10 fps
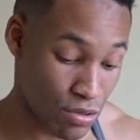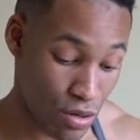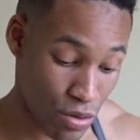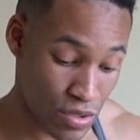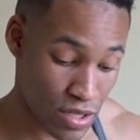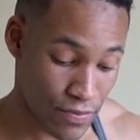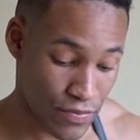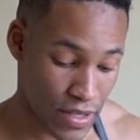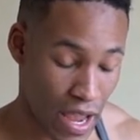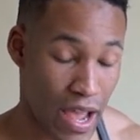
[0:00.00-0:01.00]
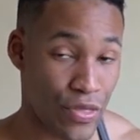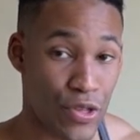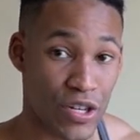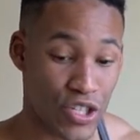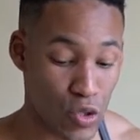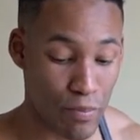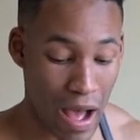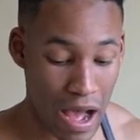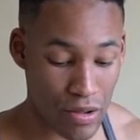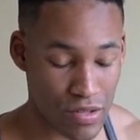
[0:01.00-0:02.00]
euros and 32
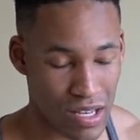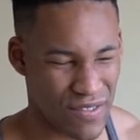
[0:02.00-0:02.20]
pounds.